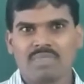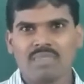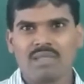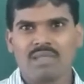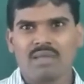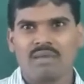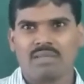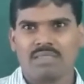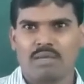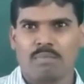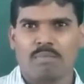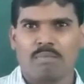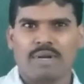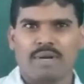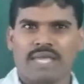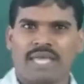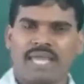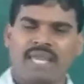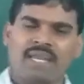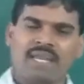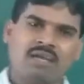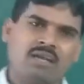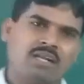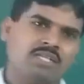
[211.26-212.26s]
The
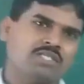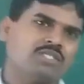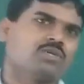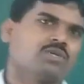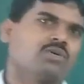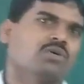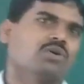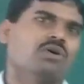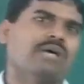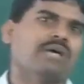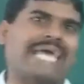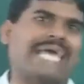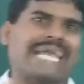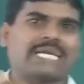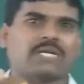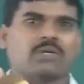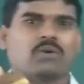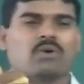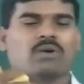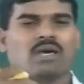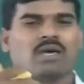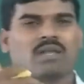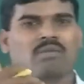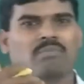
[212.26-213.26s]
brain also
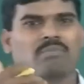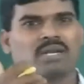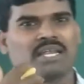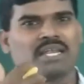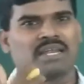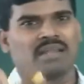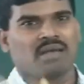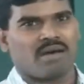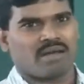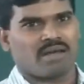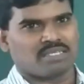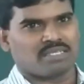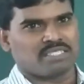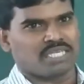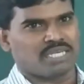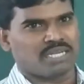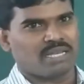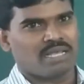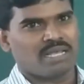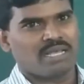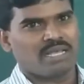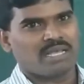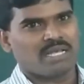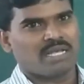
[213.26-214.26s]
ectodermal in origin.
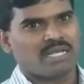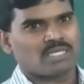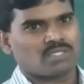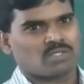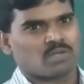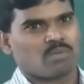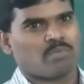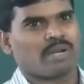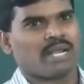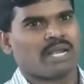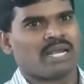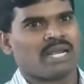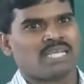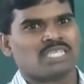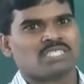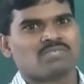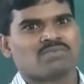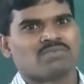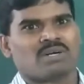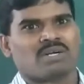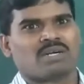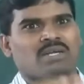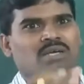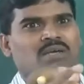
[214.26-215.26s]
So brain is
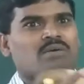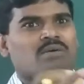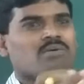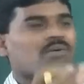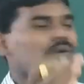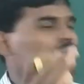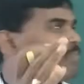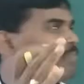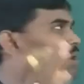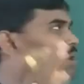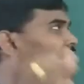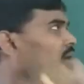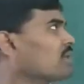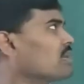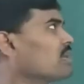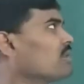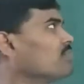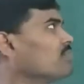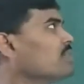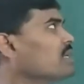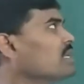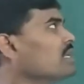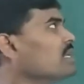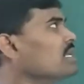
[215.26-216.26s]
one part
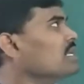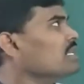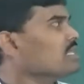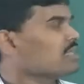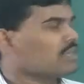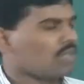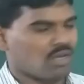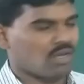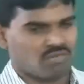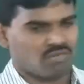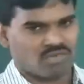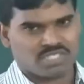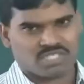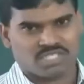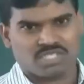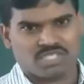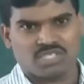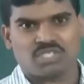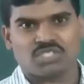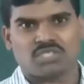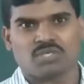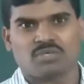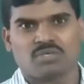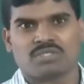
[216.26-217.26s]
of the nervous
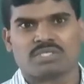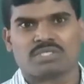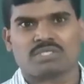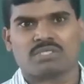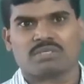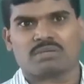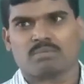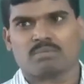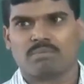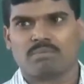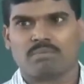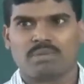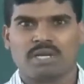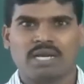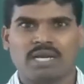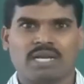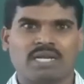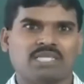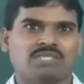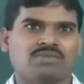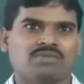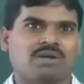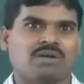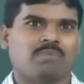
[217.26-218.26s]
tissues. Brain
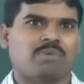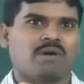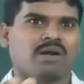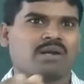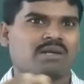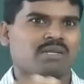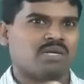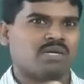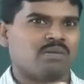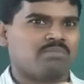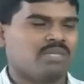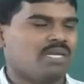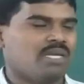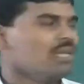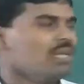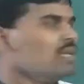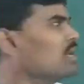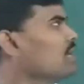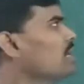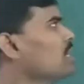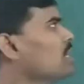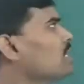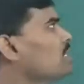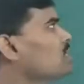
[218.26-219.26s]
is one part of
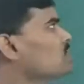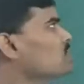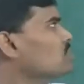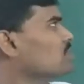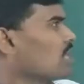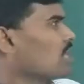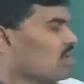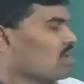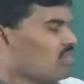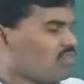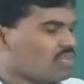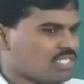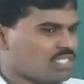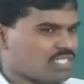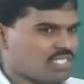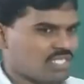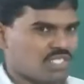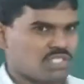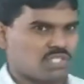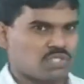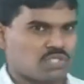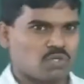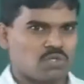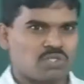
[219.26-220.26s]
the nervous
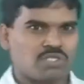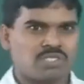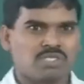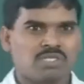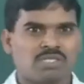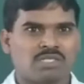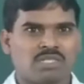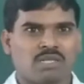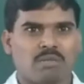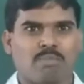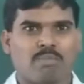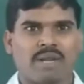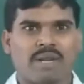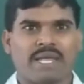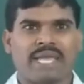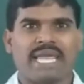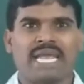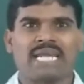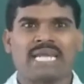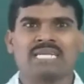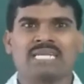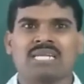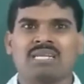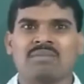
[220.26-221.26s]
tissues. The
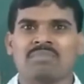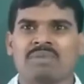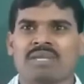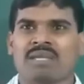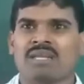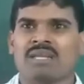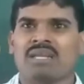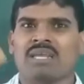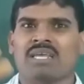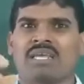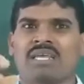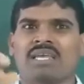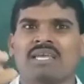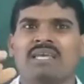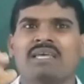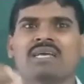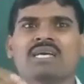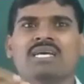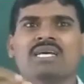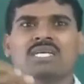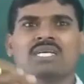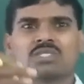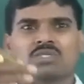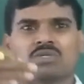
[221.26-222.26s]
brain
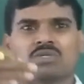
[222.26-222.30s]
mainly